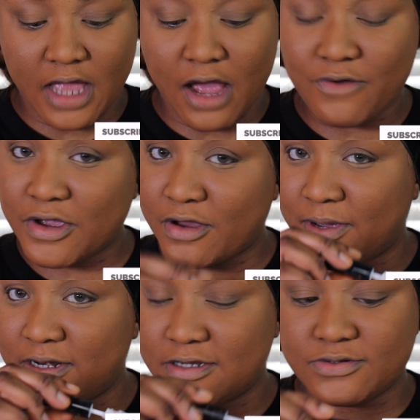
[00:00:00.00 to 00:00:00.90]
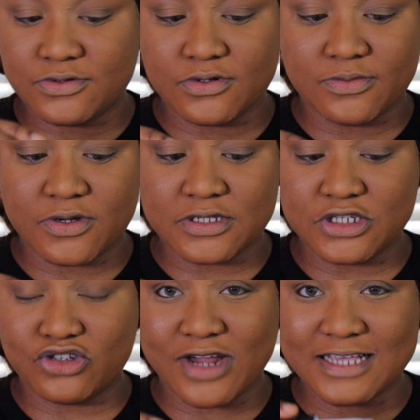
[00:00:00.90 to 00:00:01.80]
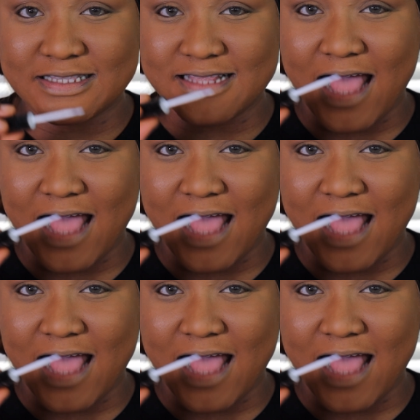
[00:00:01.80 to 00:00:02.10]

I'll recommend a duo glue because it dries